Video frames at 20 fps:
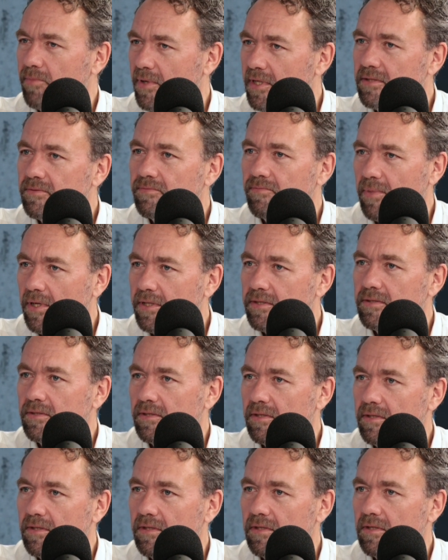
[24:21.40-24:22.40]
bit, but
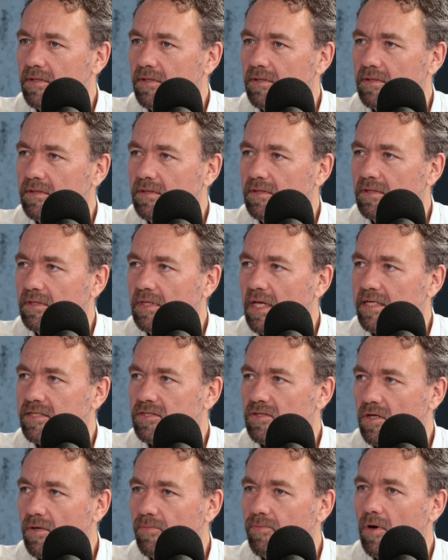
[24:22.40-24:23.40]

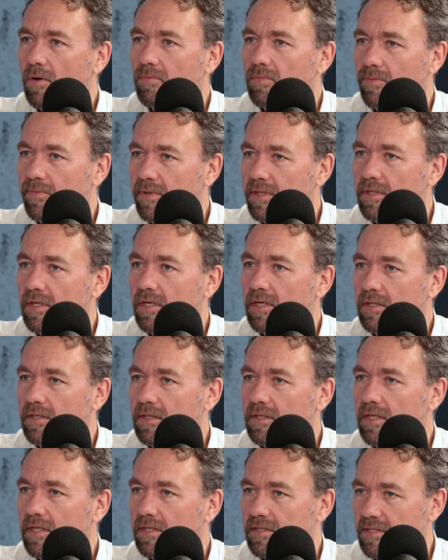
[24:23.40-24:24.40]
that's not a problem
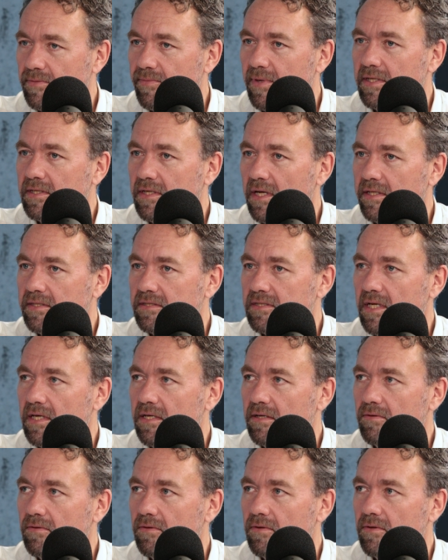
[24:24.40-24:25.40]
in cement, I'd say.